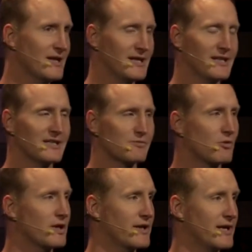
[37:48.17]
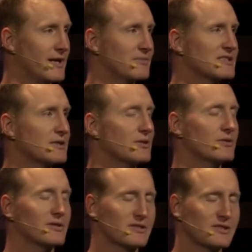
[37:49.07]
and it is one that I'm
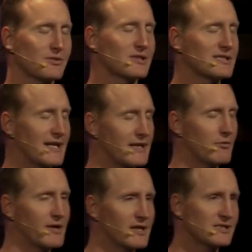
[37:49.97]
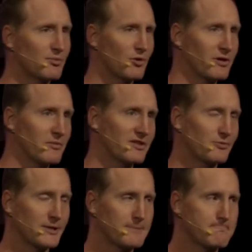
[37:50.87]
so excited that we get to support them this
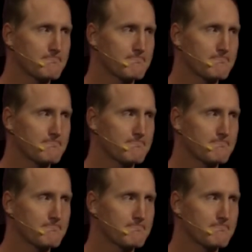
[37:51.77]
way.